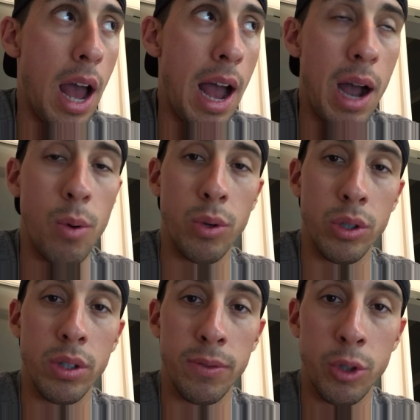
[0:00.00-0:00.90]

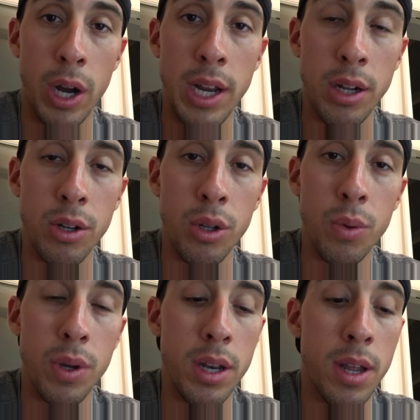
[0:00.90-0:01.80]
hours of training you're
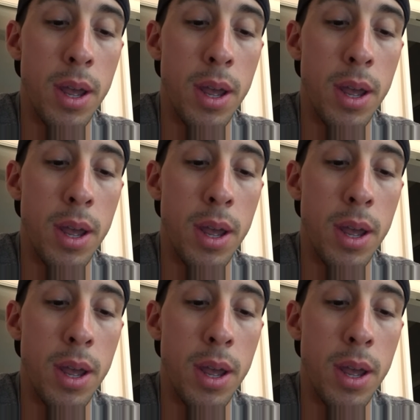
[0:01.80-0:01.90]
doing,